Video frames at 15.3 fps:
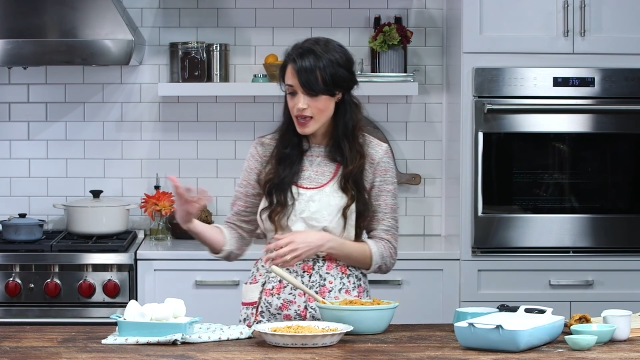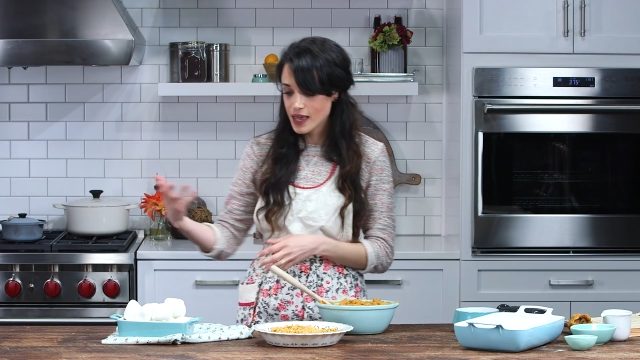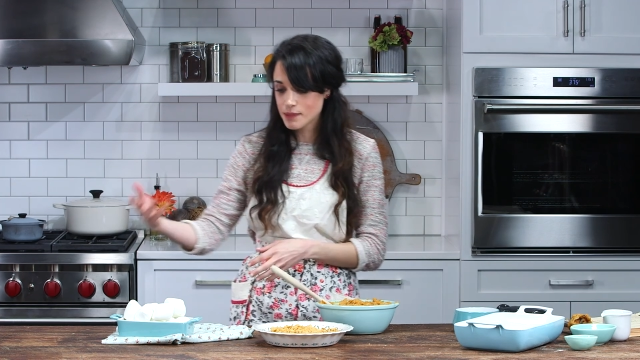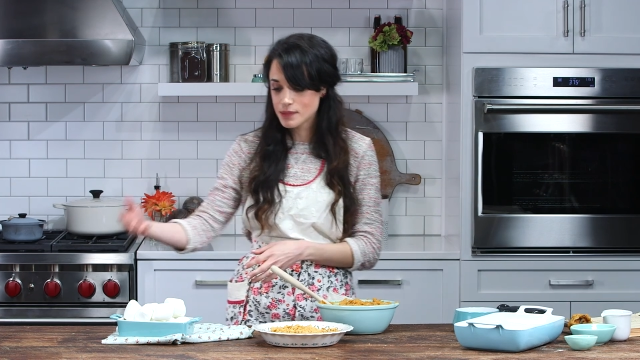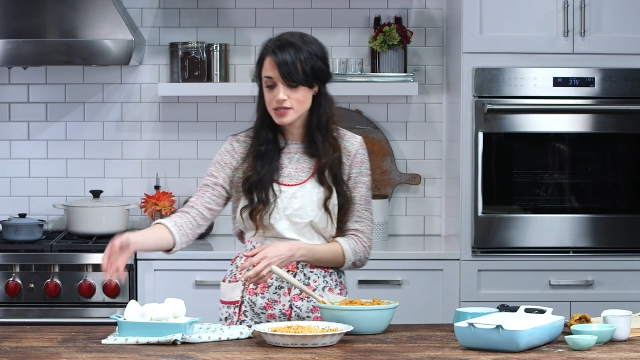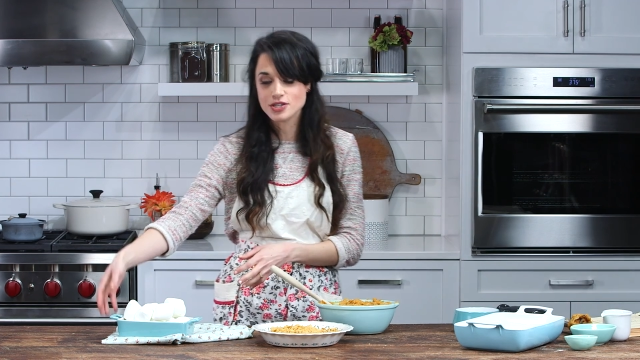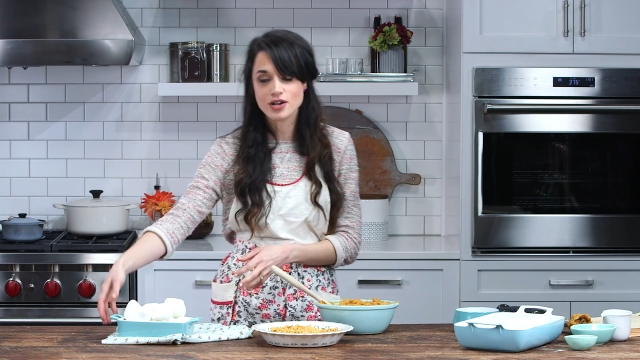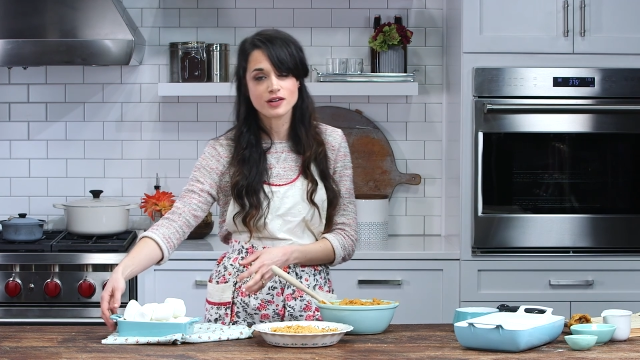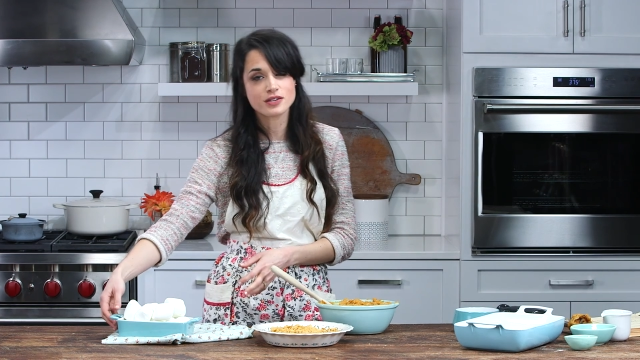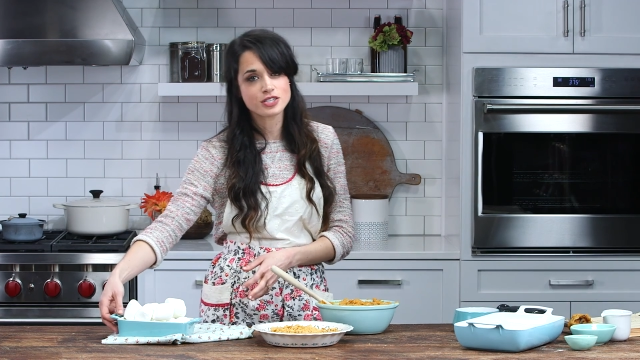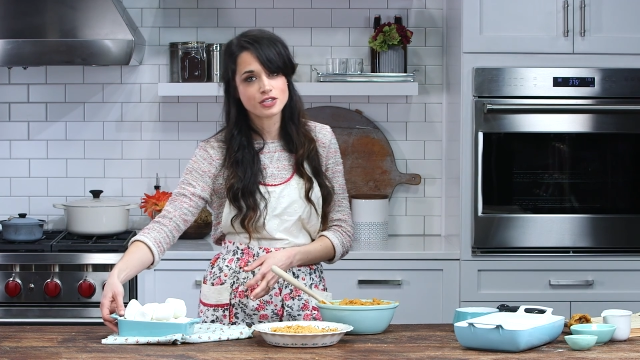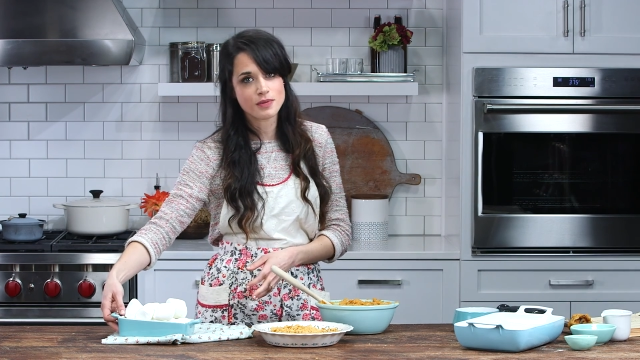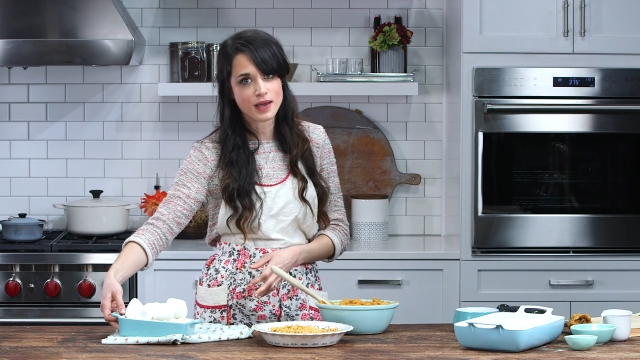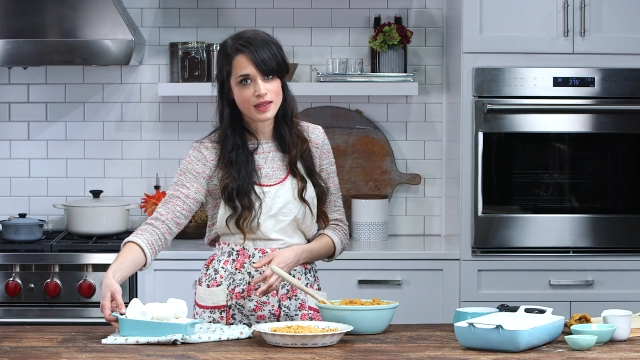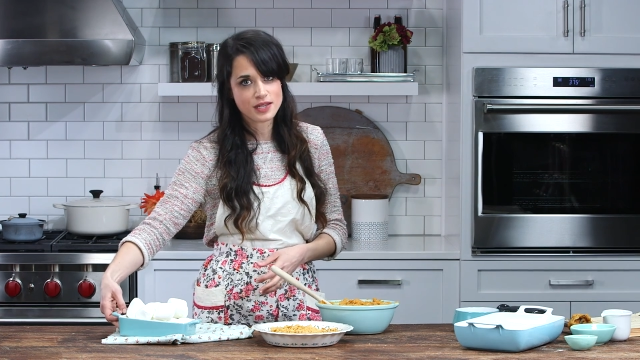I'm going to talk
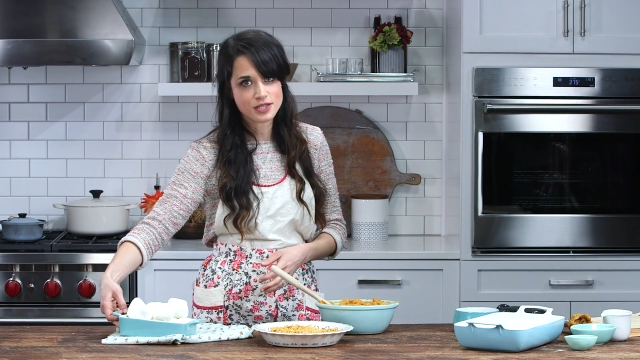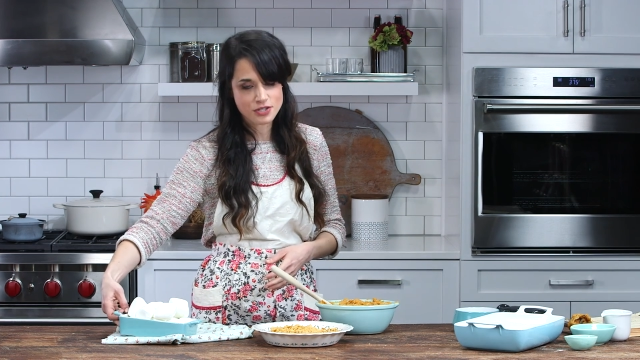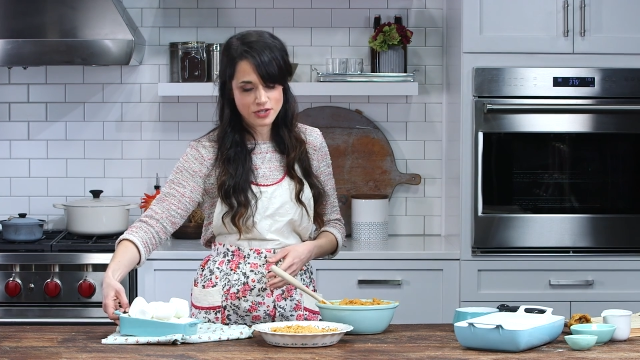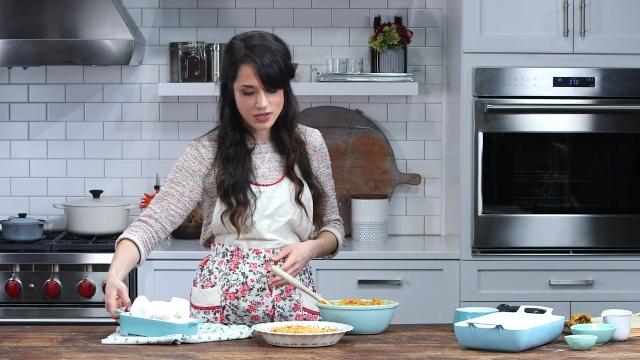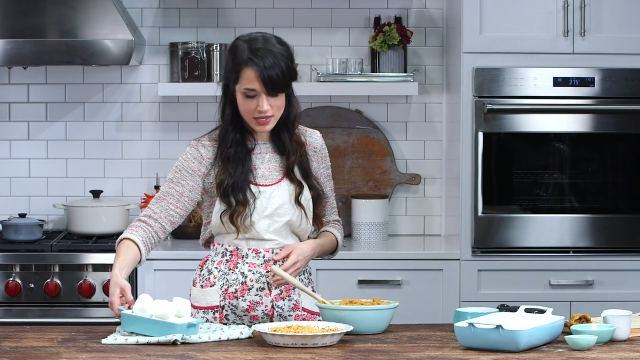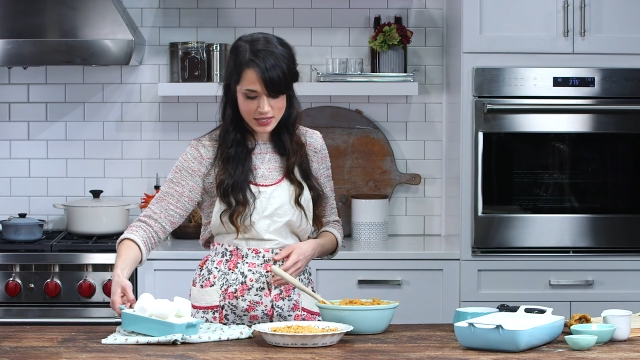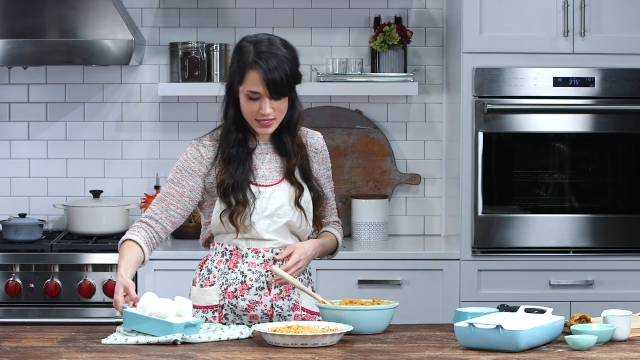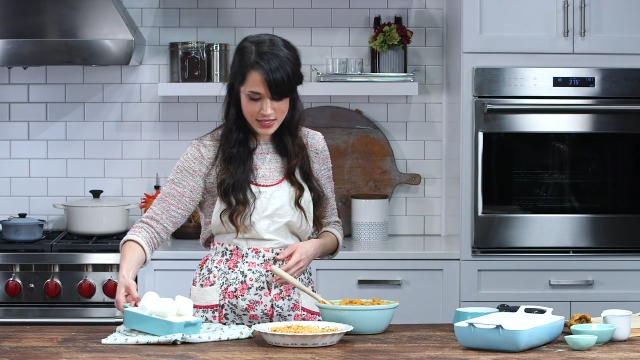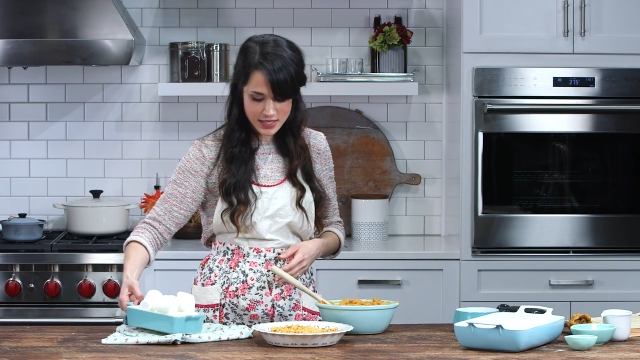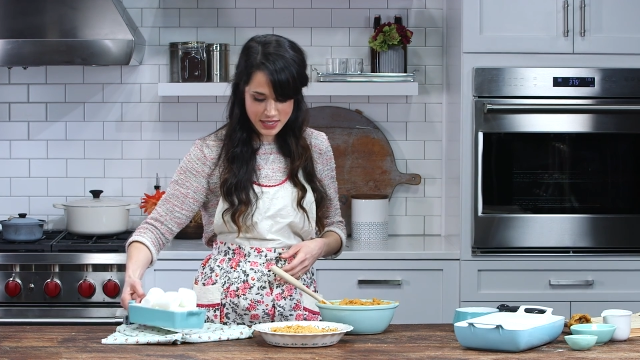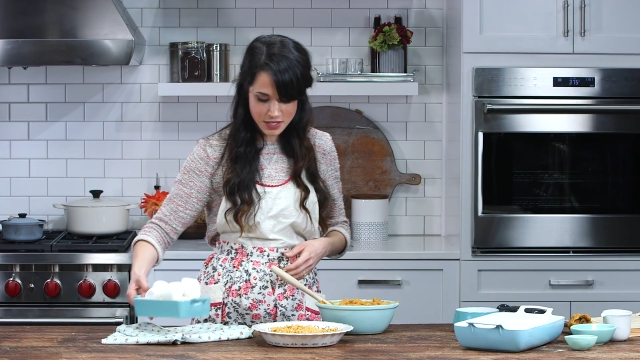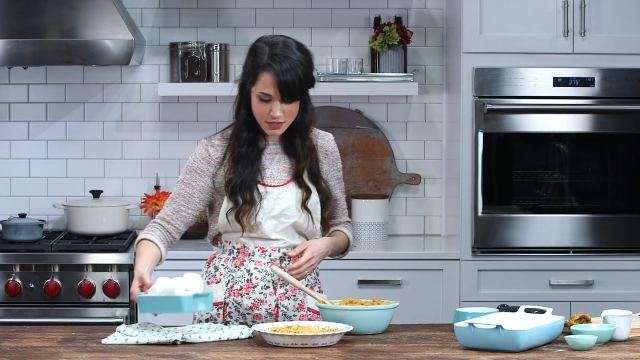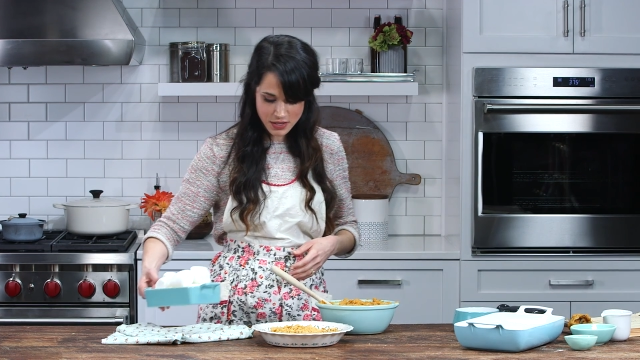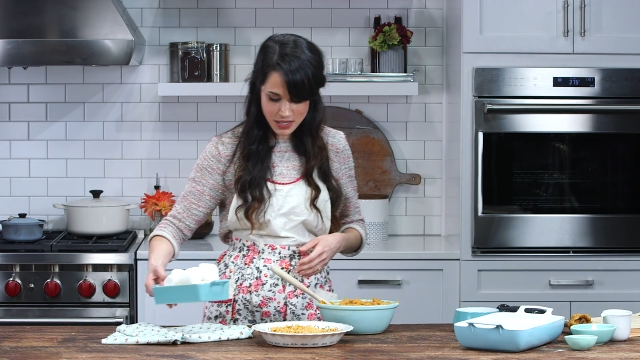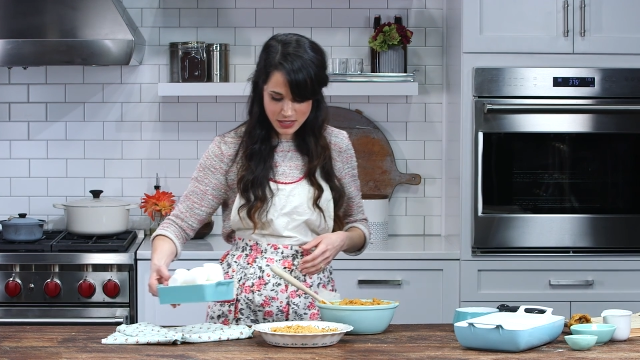to you about the history of this as I
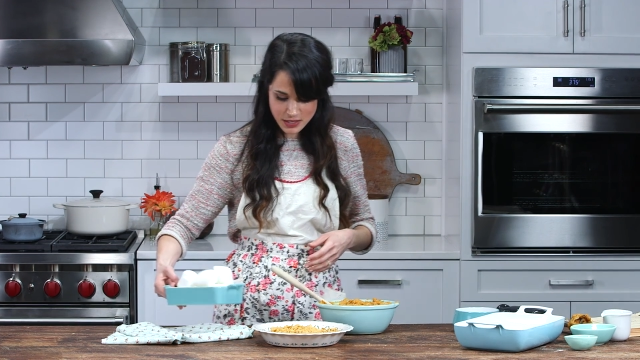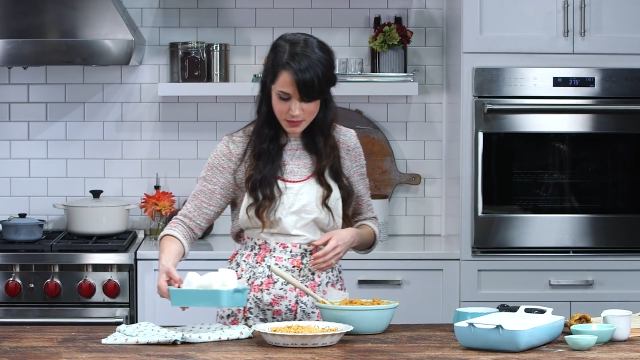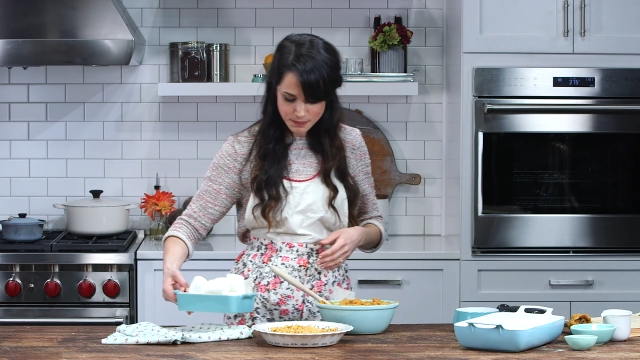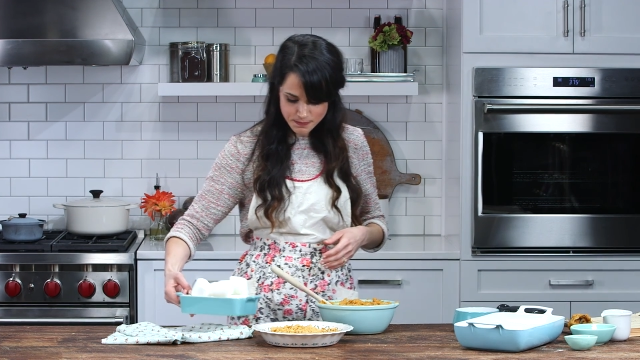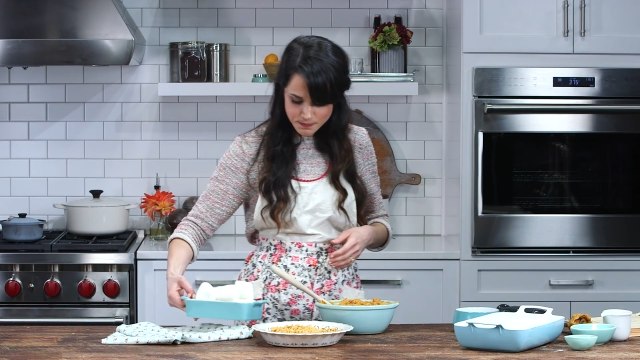do this.